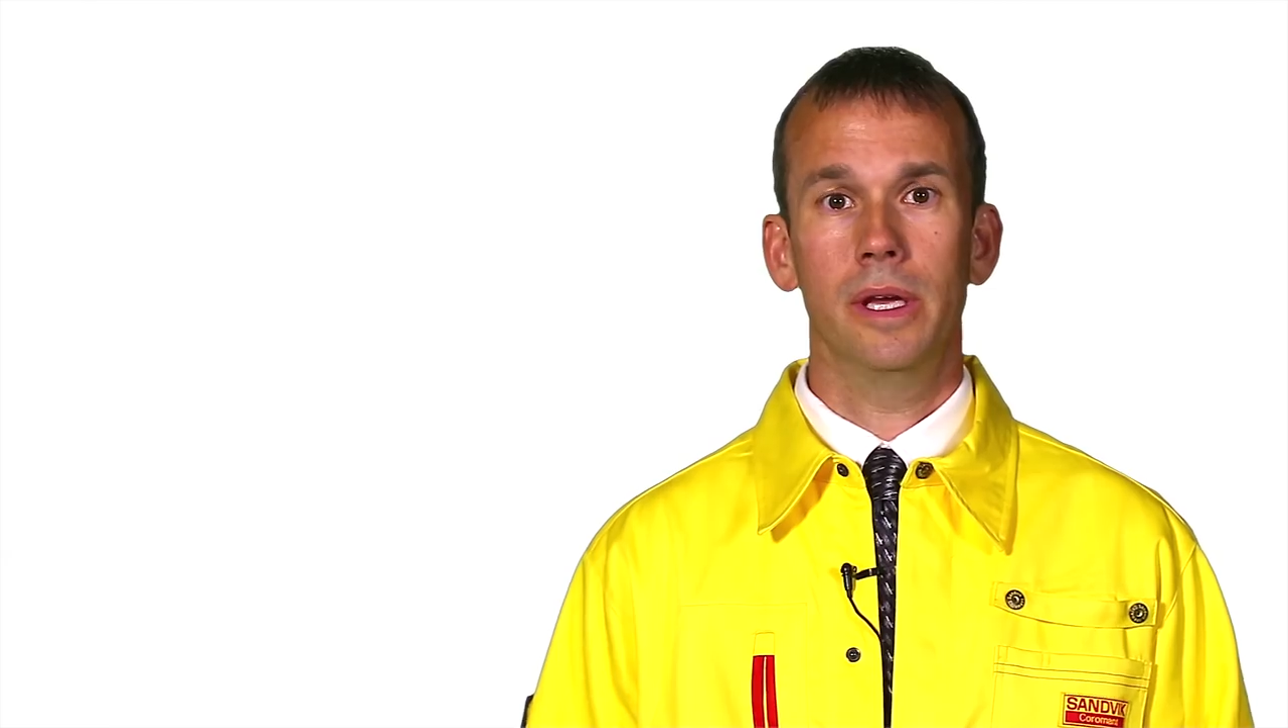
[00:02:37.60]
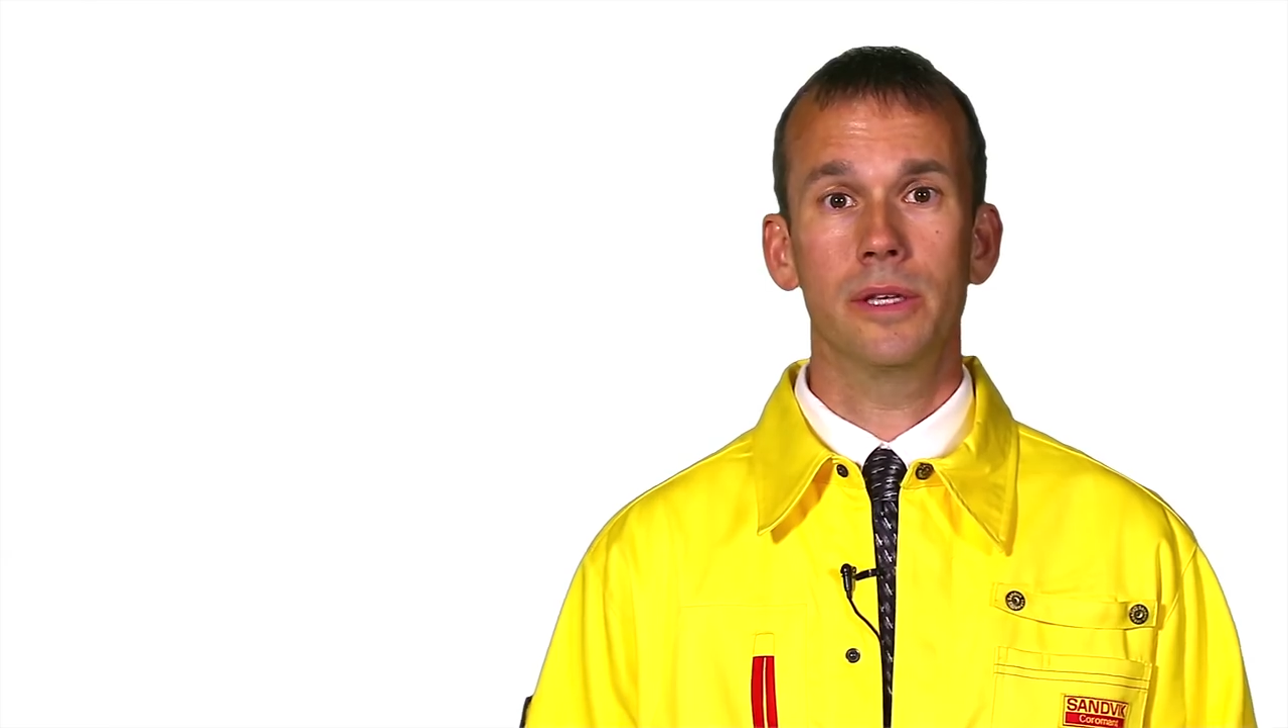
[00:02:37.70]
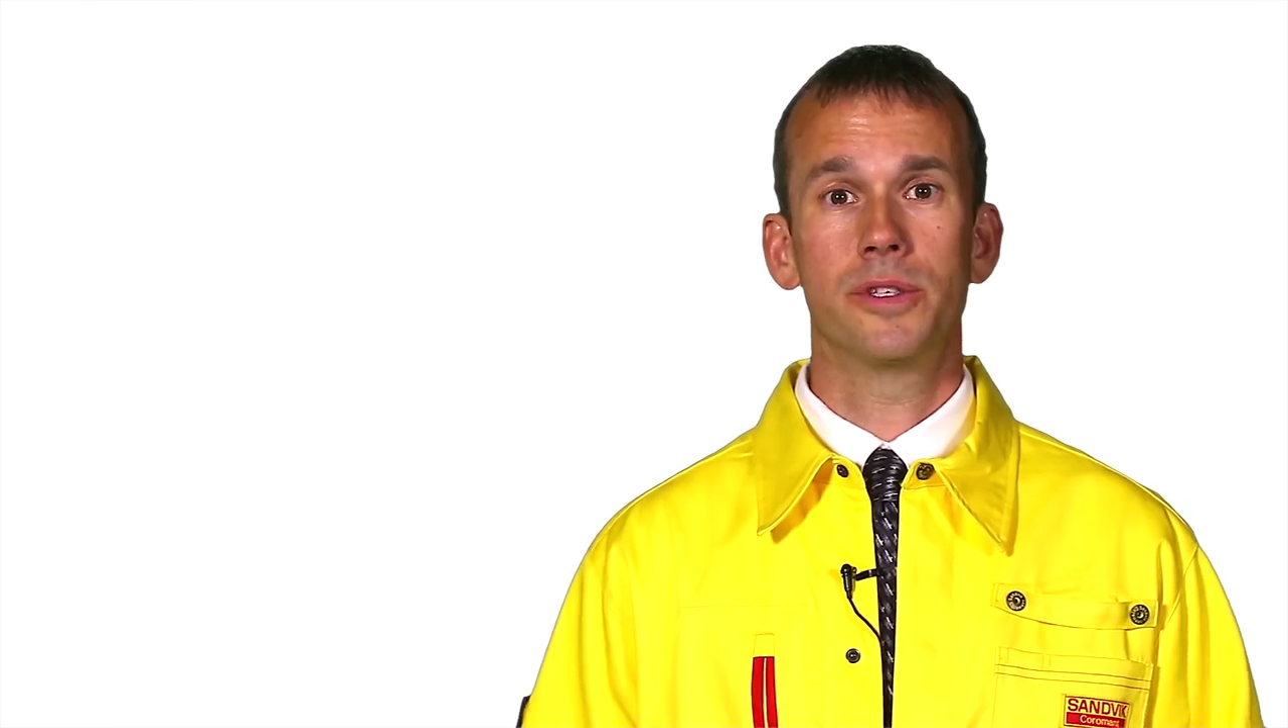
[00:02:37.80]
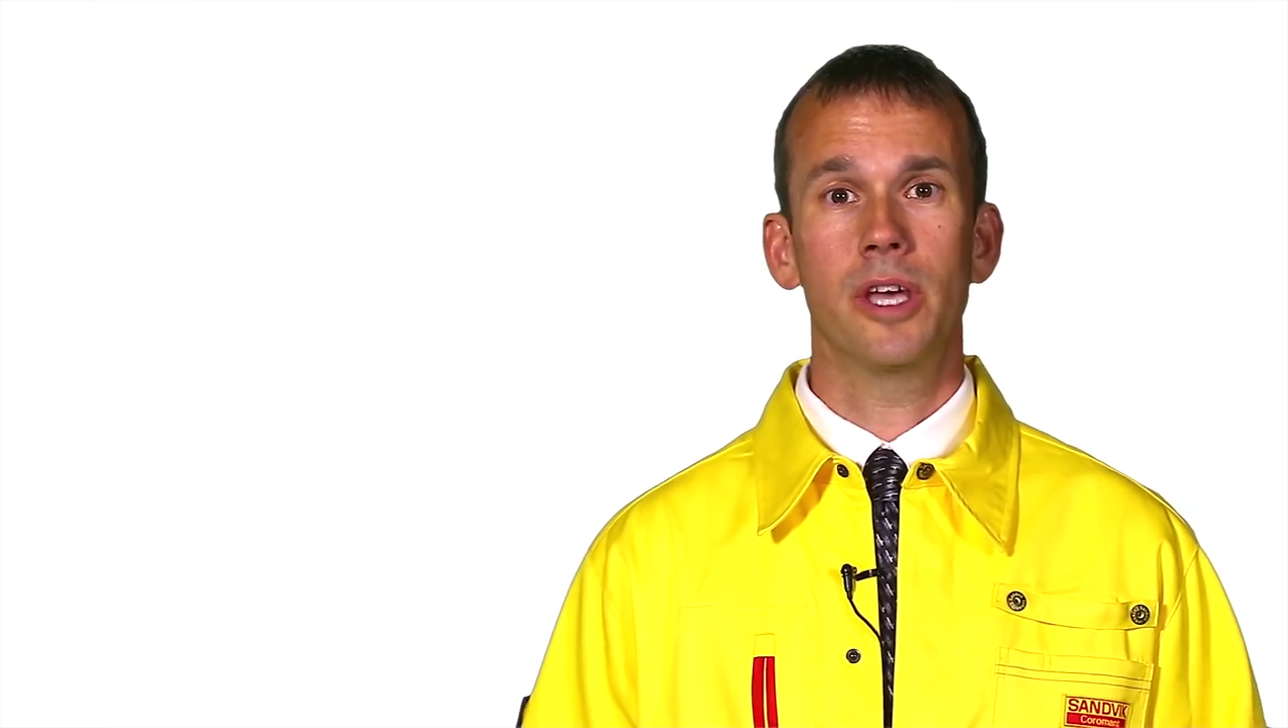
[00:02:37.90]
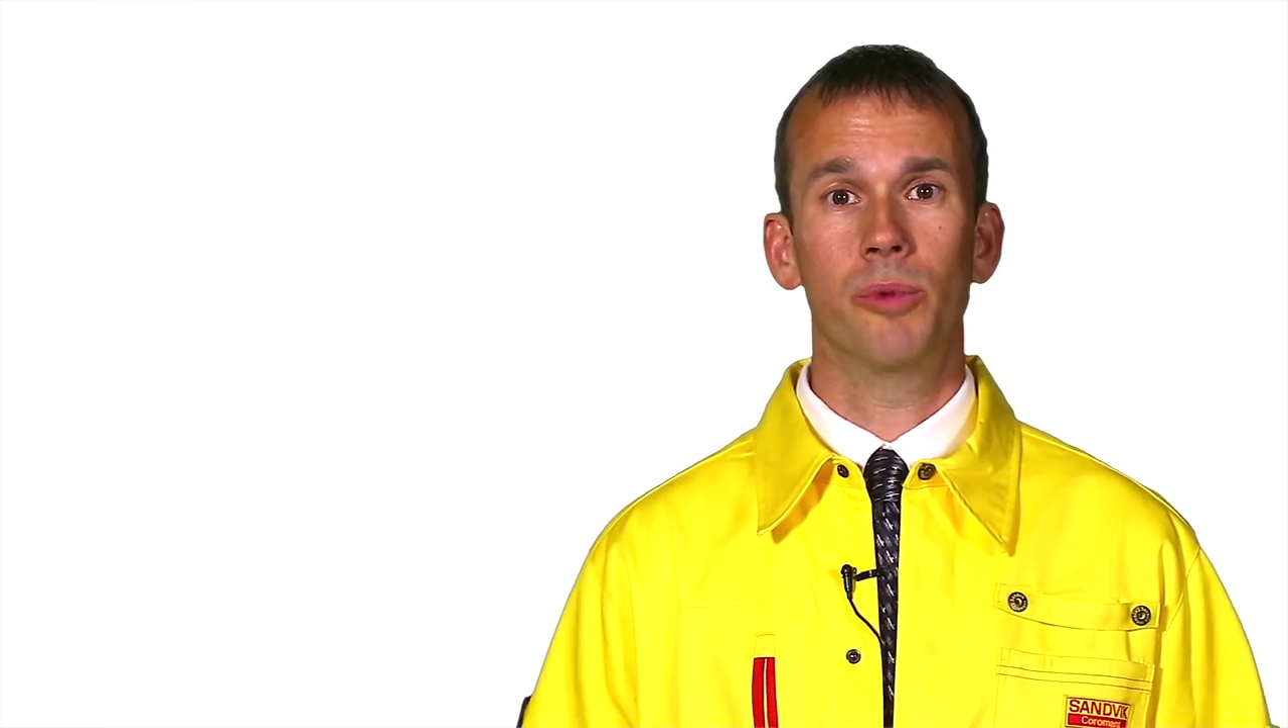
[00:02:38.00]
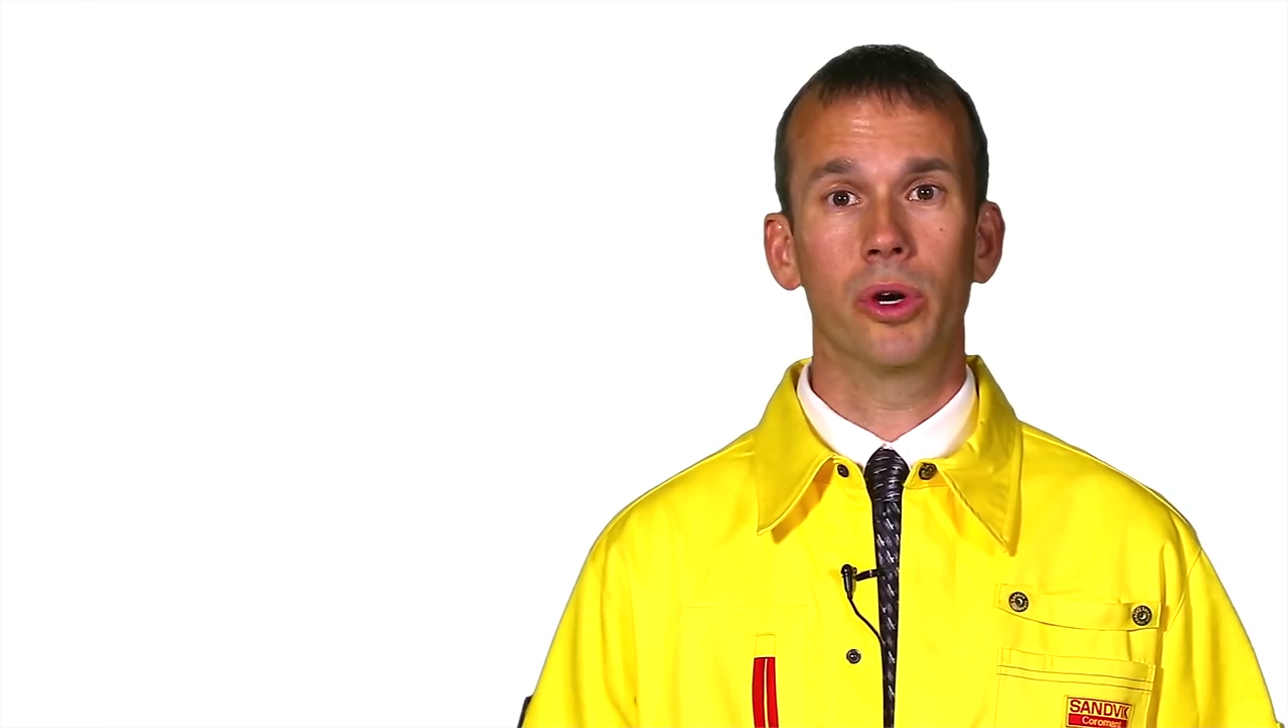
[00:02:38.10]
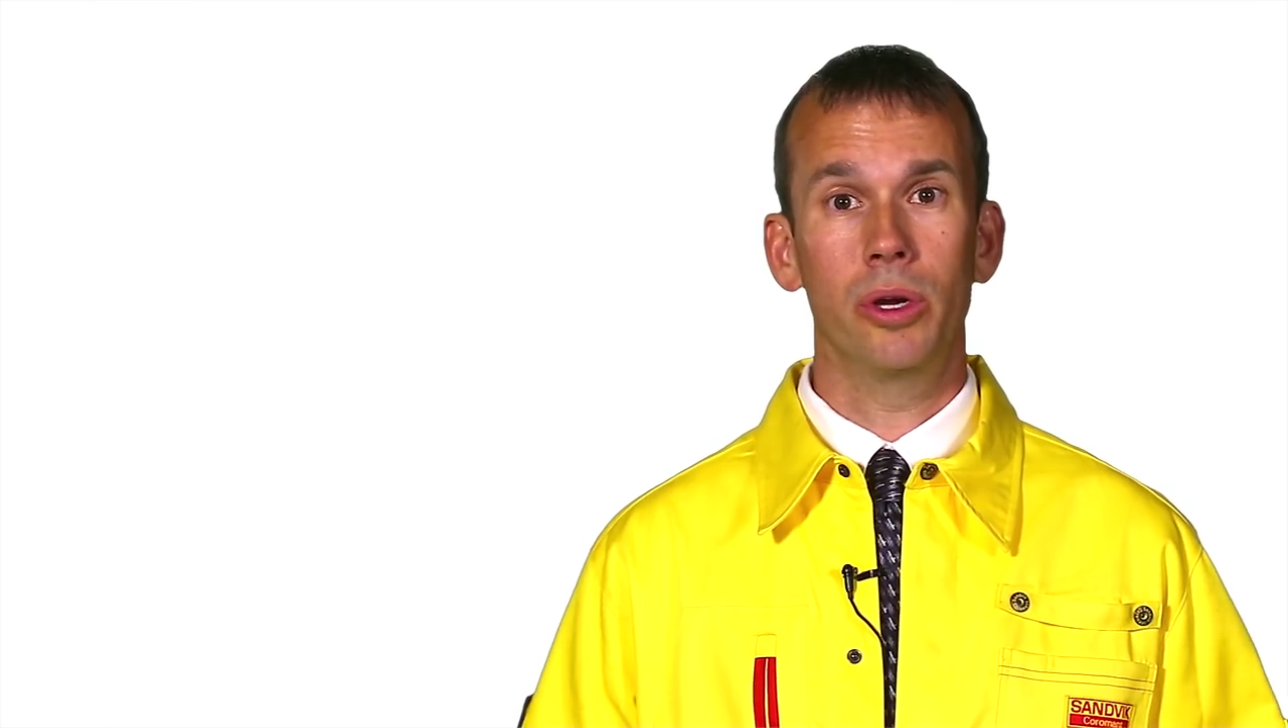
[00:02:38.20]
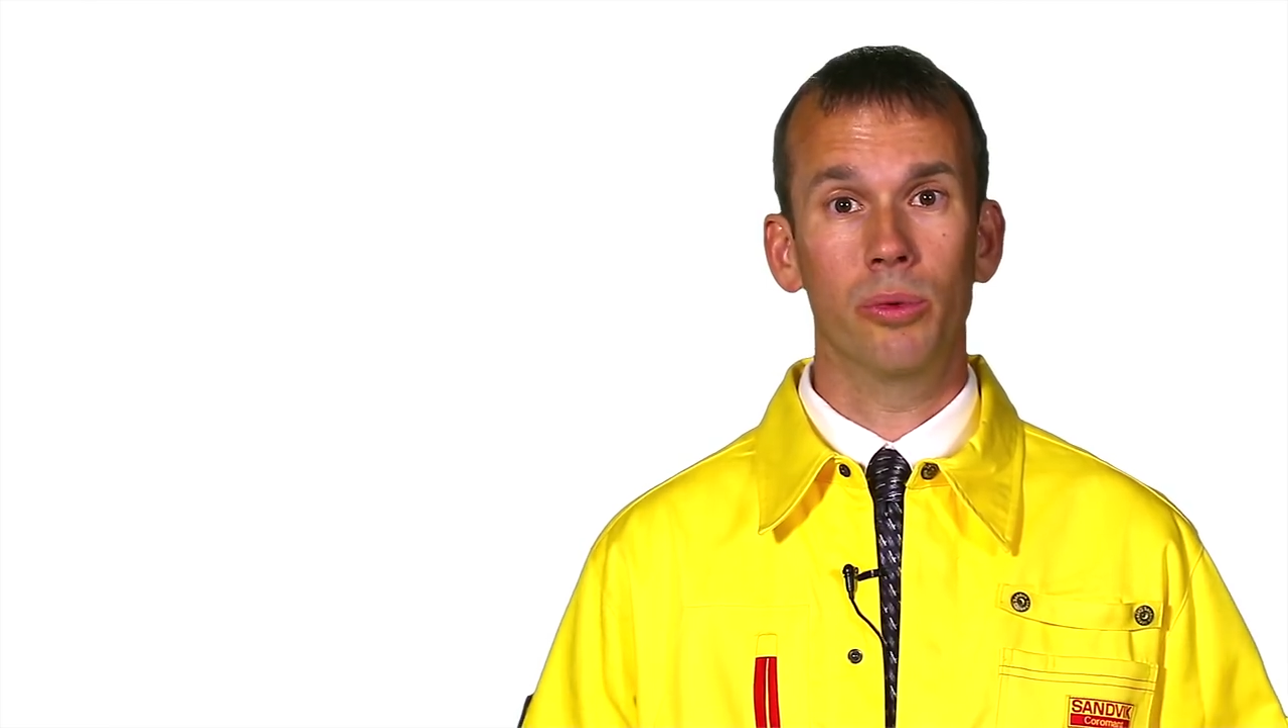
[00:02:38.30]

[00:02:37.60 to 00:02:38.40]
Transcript: In summary,